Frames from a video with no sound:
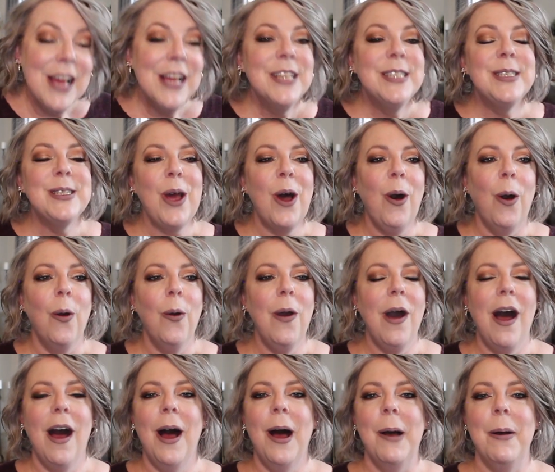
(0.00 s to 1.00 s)

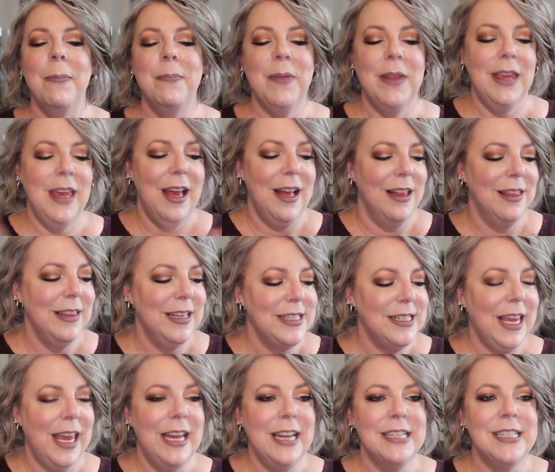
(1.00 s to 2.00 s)
So, um, yeah,
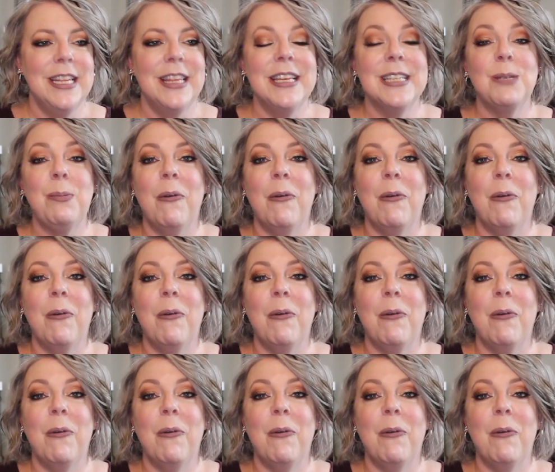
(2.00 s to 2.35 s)
let's get into this.